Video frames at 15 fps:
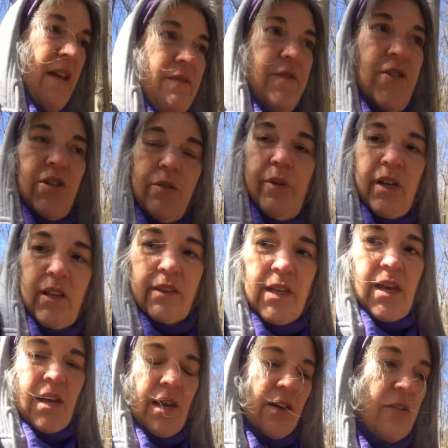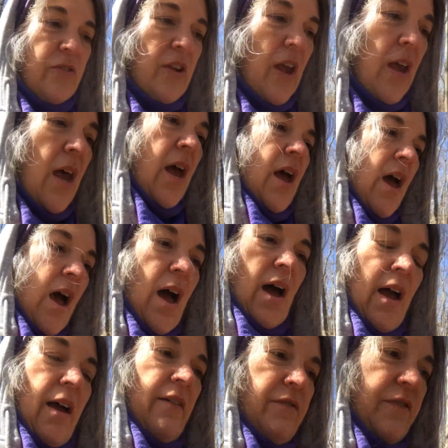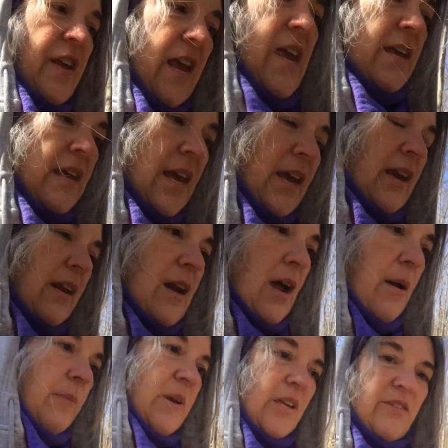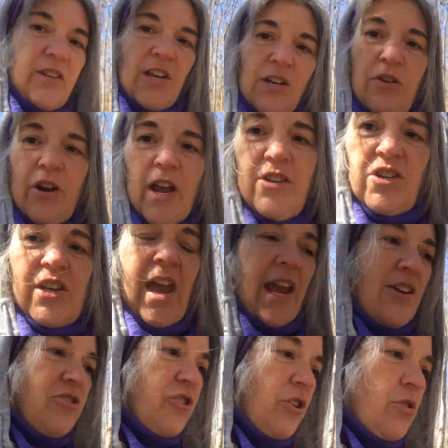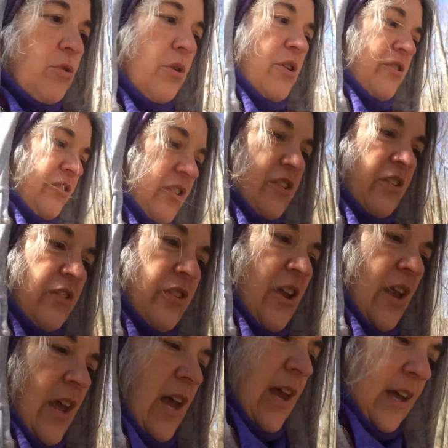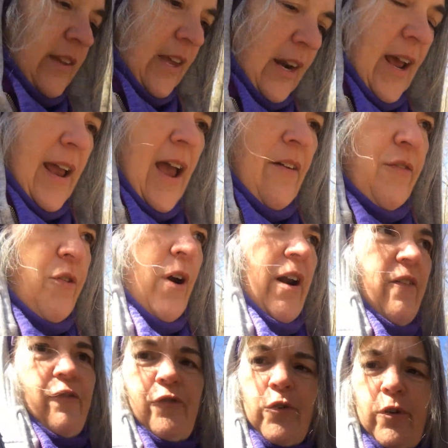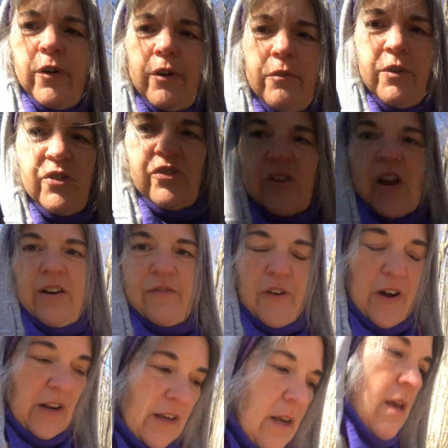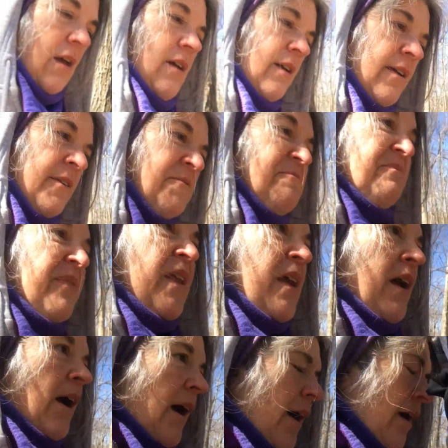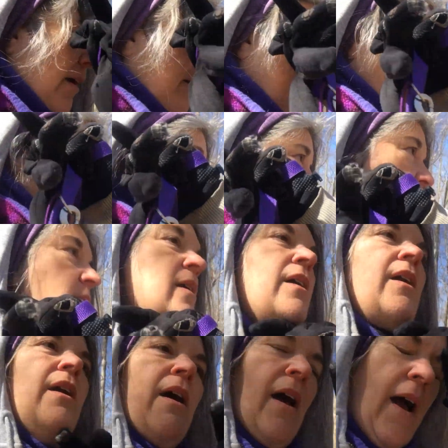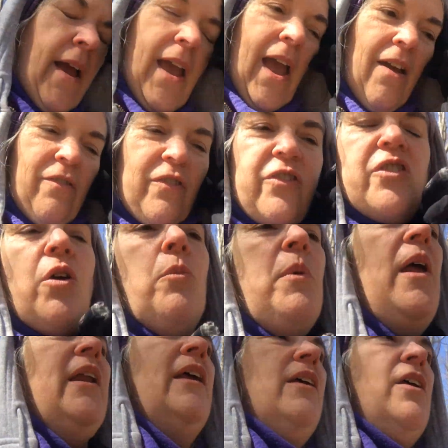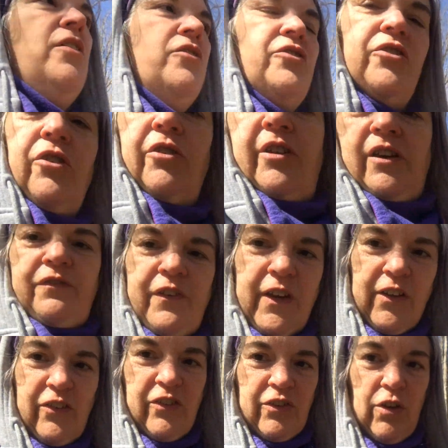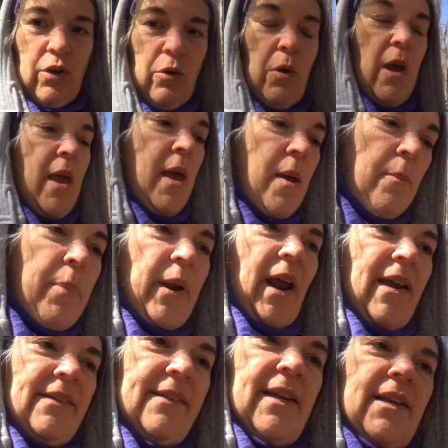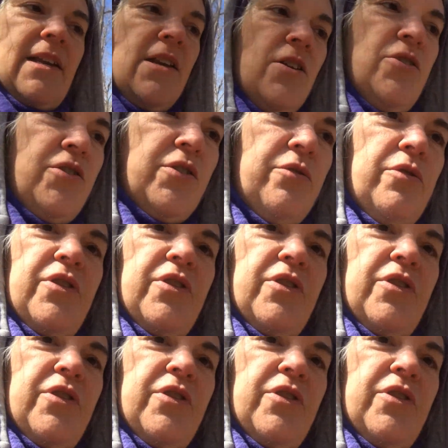of doing things. I've taken continued education courses that I have credit for, which is of funny. I have so many certificates too, but I didn't do